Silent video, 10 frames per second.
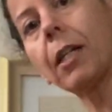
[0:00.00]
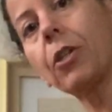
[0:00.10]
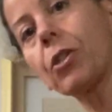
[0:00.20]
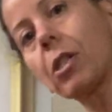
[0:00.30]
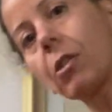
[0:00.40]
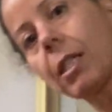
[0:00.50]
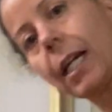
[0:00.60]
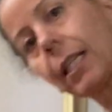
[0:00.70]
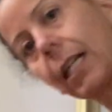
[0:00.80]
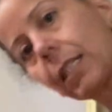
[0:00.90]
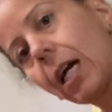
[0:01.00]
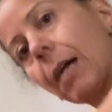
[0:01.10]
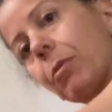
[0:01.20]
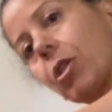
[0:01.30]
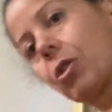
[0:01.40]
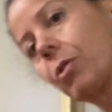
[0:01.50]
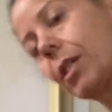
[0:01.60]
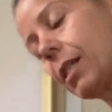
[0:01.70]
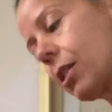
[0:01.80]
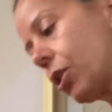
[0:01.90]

you're still taking that time to do these, you